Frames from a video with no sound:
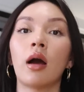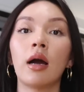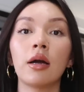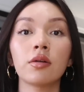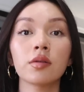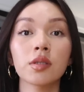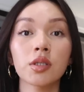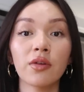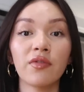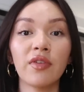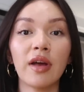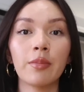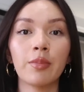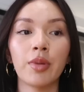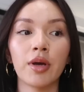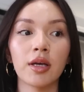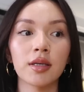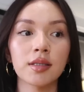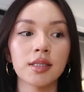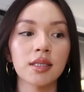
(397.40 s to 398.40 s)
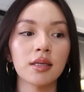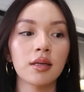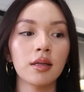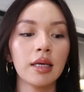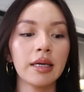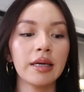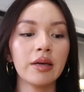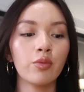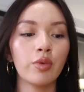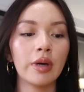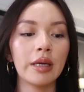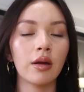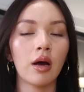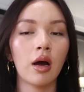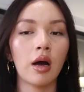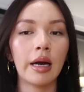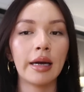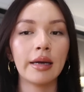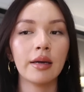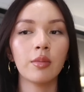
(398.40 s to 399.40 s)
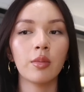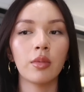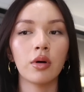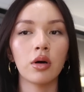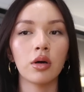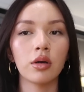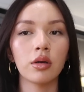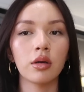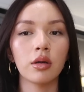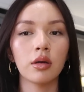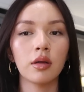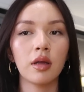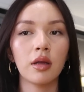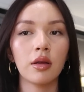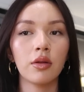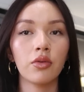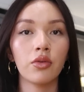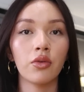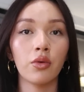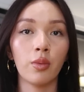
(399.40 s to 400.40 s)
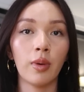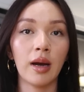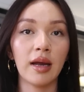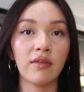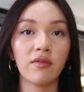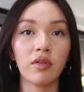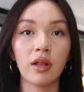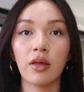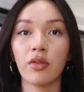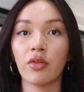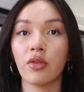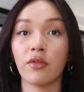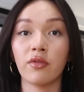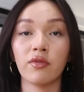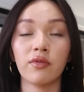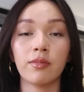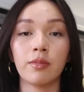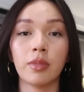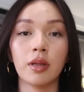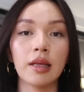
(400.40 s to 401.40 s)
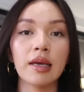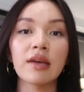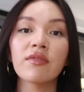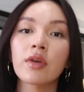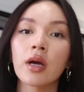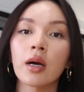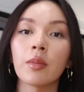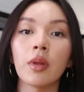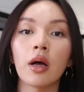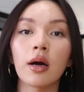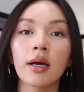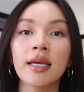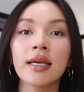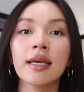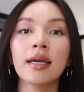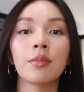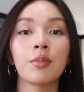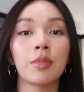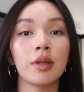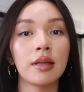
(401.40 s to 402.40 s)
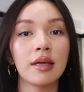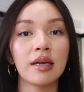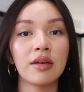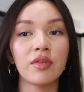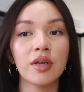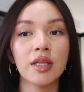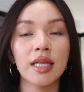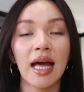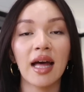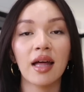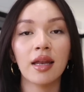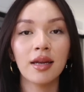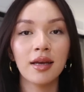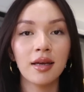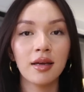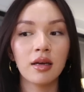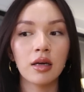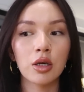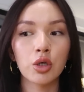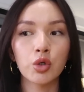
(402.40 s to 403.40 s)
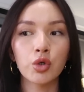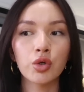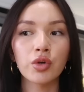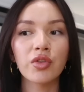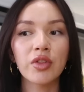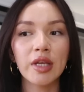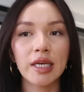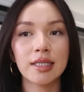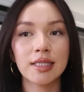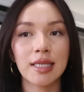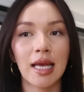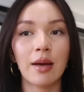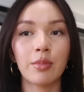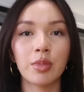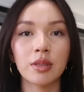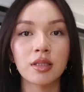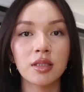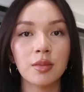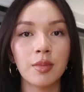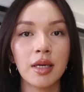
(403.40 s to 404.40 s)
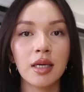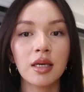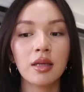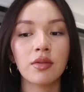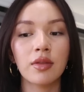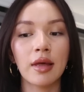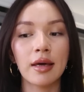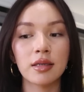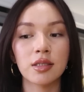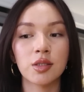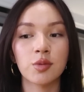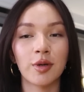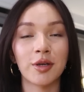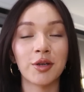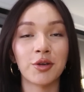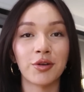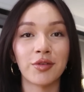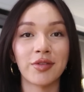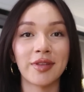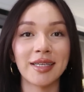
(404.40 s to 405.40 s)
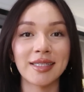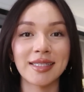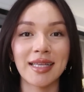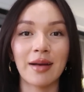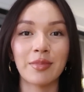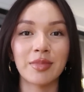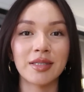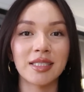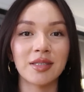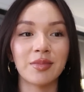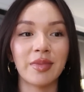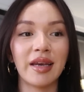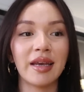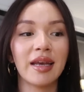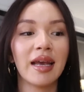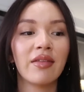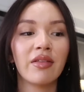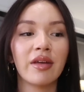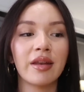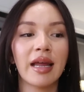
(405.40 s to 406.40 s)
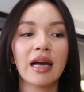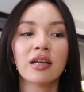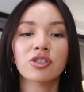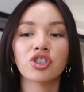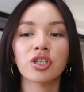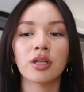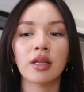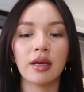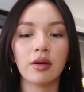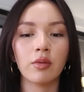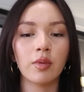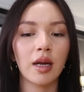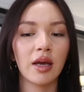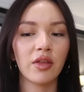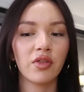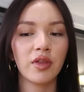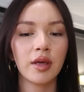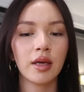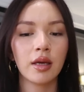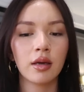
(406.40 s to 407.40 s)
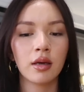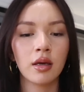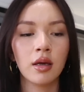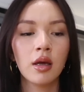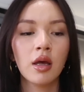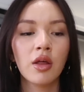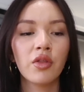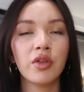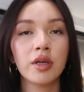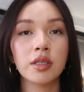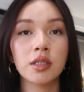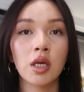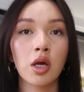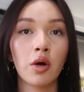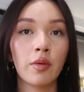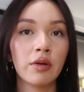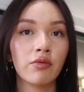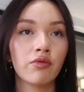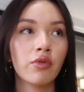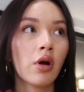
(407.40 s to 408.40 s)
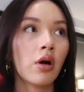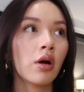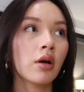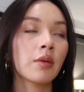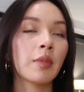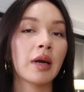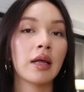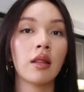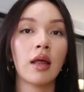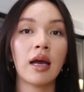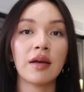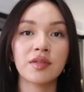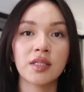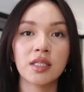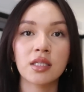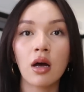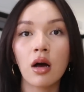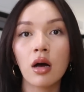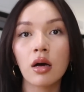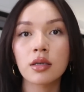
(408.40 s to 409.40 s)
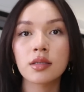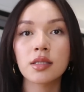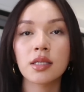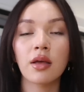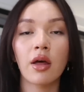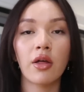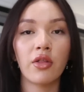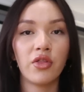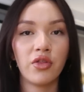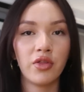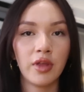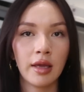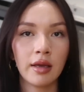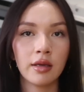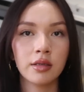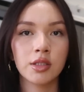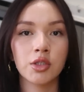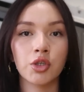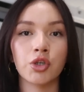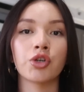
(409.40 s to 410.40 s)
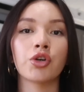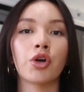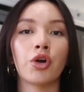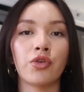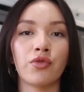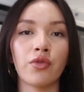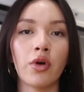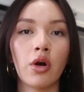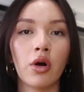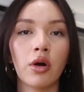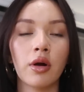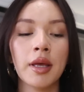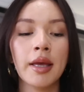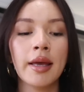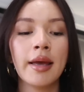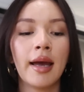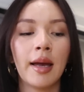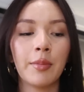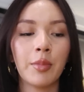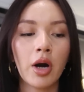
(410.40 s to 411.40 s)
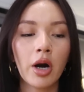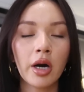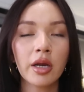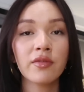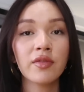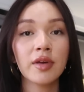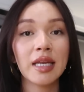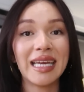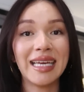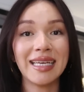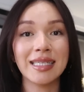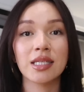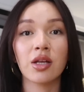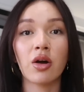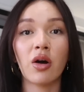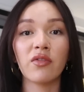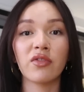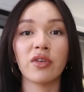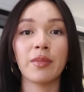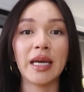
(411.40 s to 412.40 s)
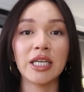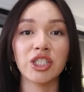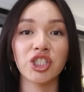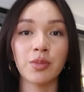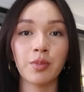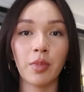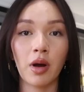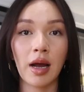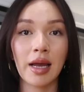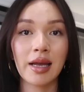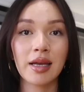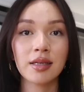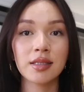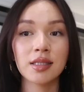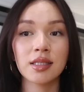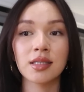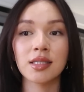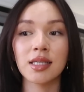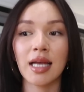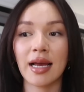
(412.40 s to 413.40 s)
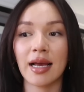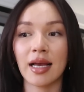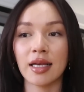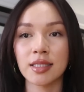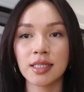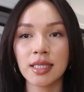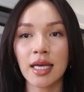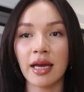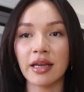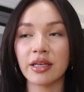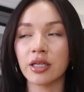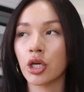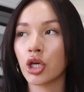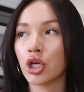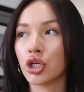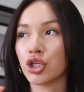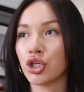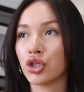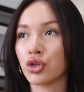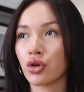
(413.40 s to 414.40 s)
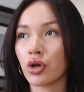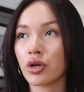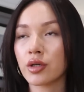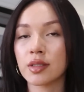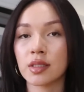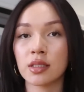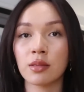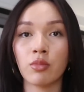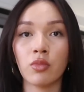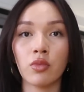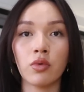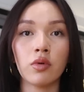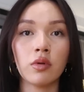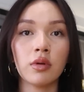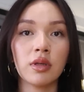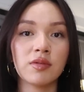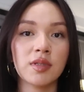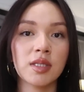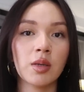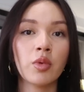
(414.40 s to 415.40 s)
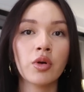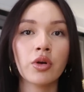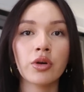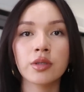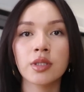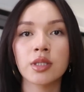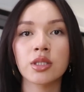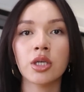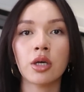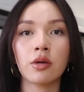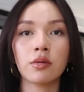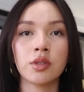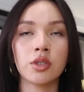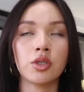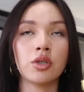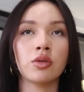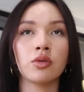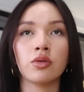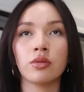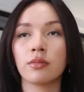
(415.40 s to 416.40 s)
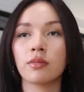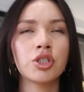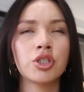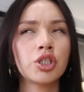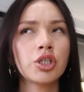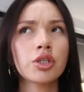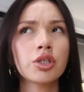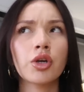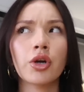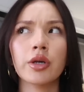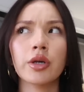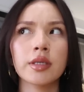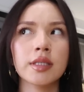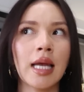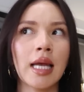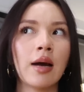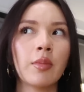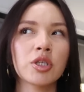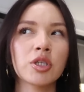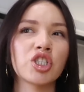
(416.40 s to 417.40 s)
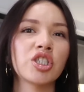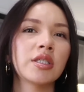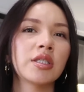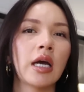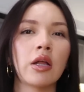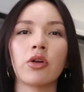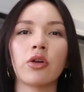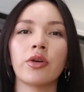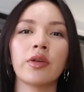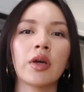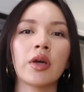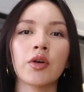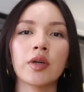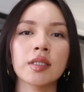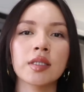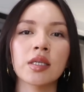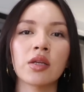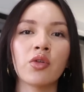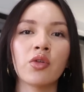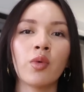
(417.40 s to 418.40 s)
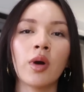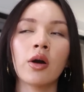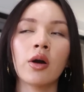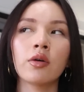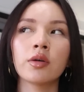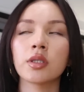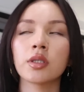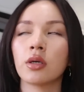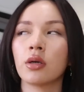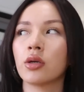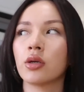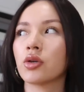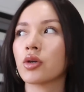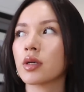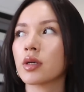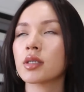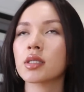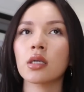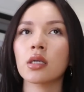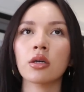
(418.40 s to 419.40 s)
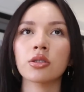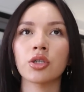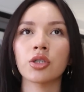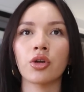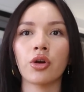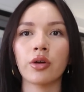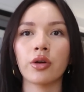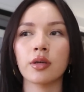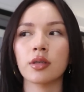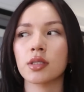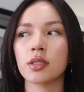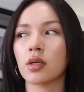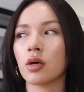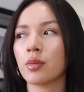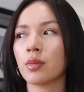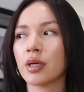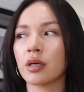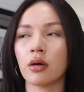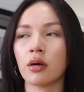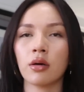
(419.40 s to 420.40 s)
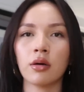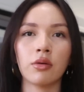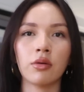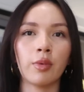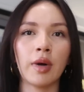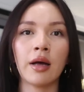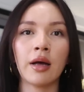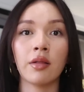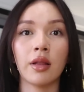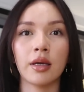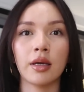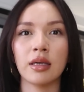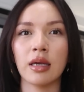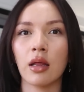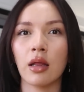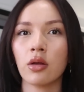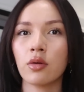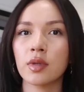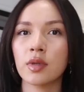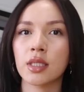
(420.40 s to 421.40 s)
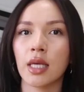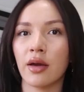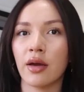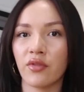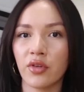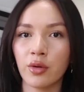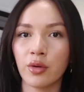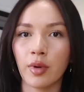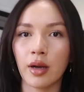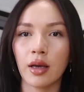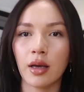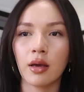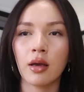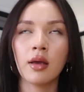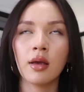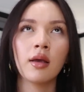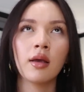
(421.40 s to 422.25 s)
I also found personally, when I am on the wavelength of believing I'm lucky and believing that good things happen to me, that is when good things happen to me. And then naturally, when I think things are going wrong and my life sucks, things do go wrong. And part of it is a confirmation bias, because like I said, you notice it more. If someone goes and tells you, do you notice how much yellow there is in the world? You're gonna start to notice, oh my God, wow, like yellow is everywhere.